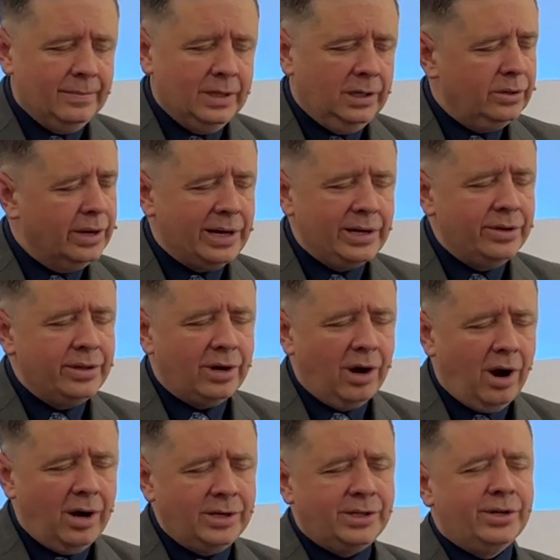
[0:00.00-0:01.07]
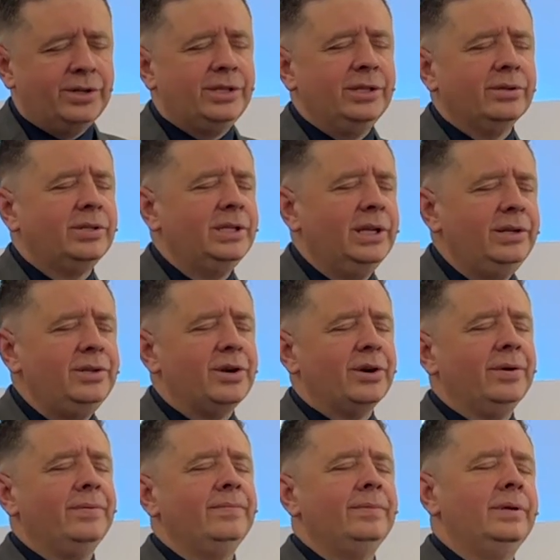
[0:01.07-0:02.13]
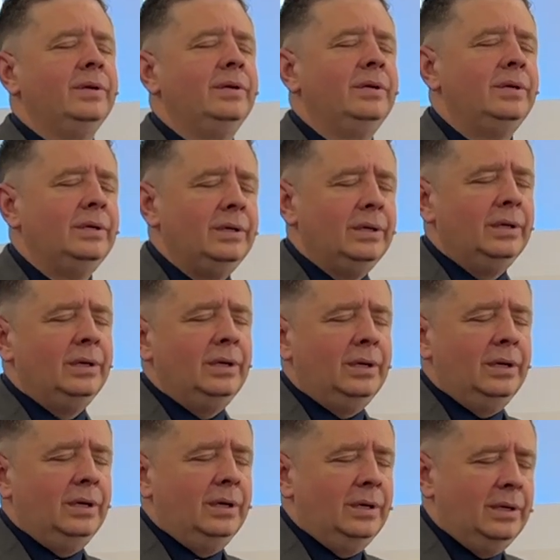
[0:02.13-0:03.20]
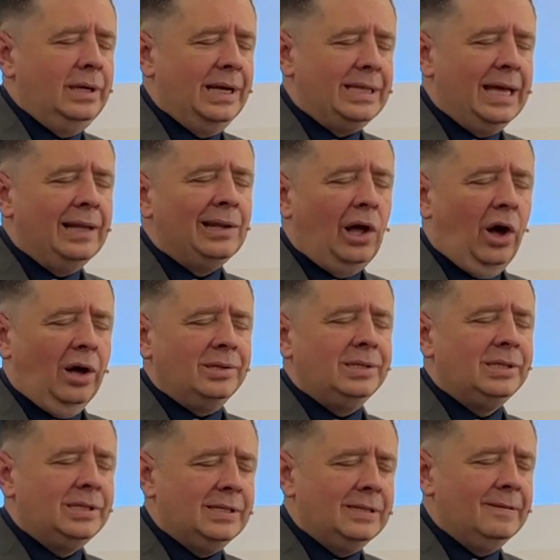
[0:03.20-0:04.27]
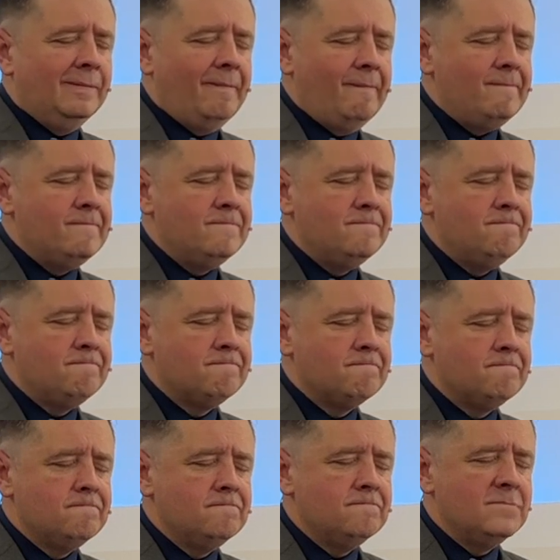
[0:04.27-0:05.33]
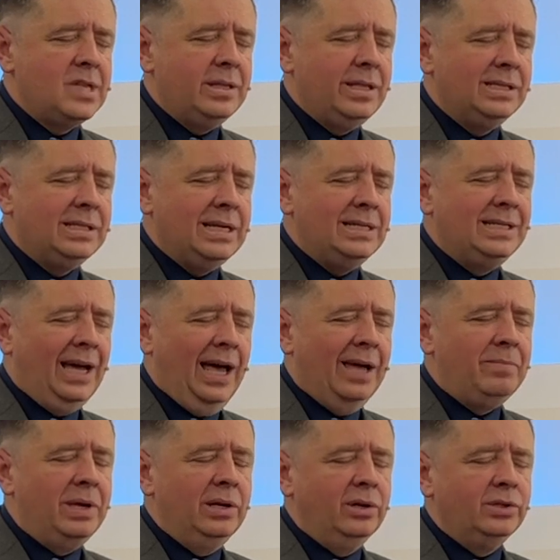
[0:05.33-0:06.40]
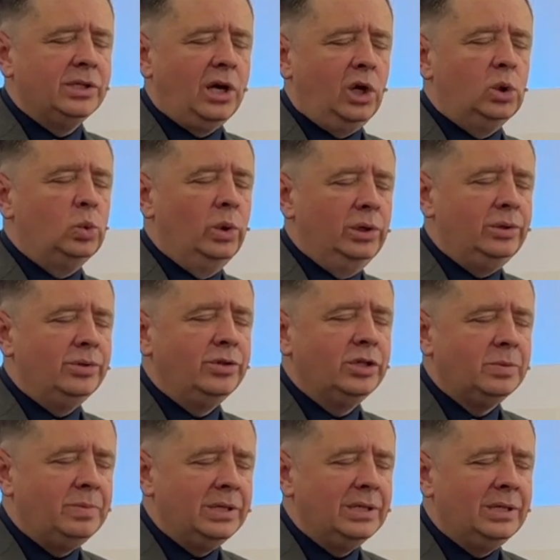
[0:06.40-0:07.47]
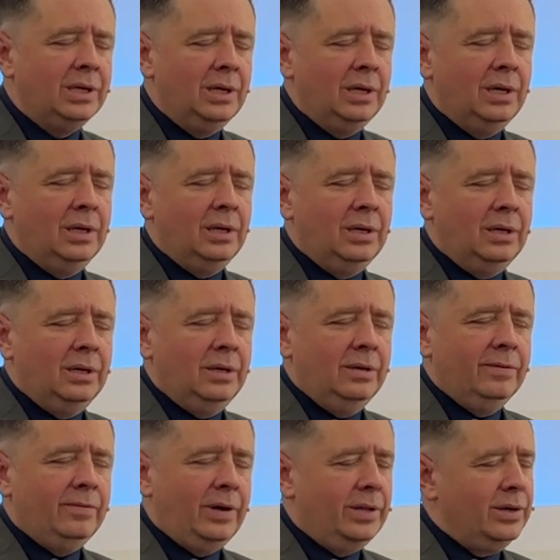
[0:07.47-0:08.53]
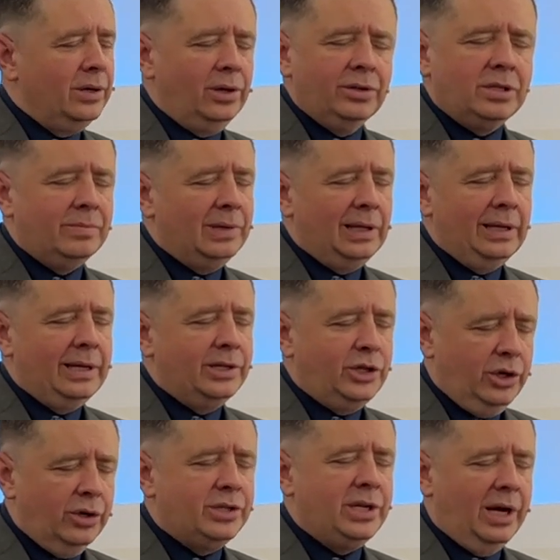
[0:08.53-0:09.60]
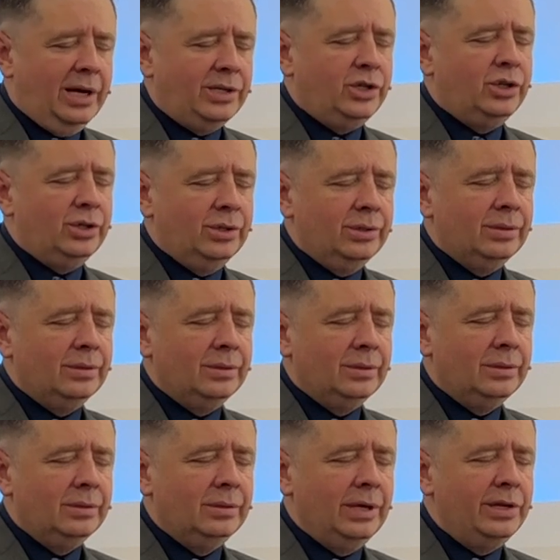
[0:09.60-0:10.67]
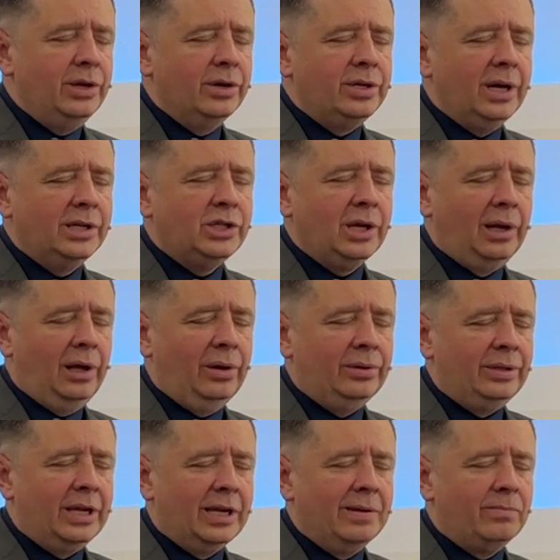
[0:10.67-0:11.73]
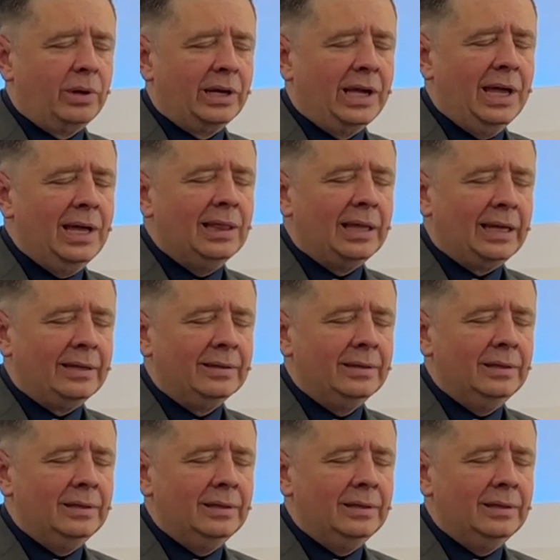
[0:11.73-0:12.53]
Lord, I know their hearts are still tender at that loss. They say time heals all wounds, but Father, ultimately it's your touch and your touch alone that can bring healing.